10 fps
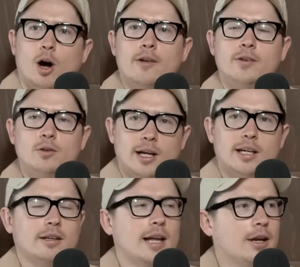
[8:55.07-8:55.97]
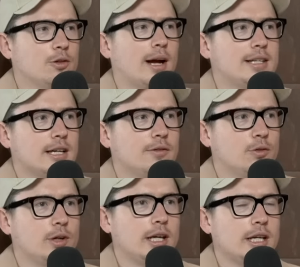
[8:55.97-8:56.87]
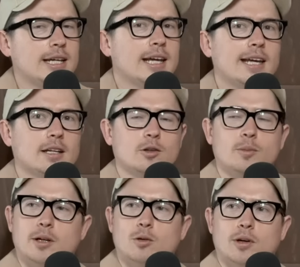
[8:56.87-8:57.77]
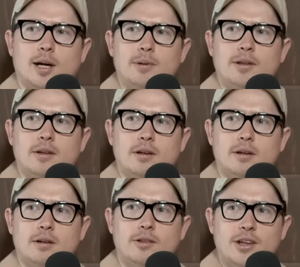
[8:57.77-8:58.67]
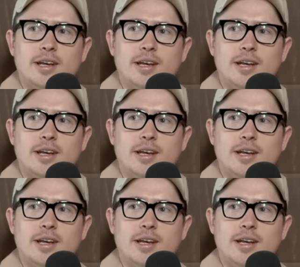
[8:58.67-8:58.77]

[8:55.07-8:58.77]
I feel like in under 18 footy, you can get a little bit caught up in the, the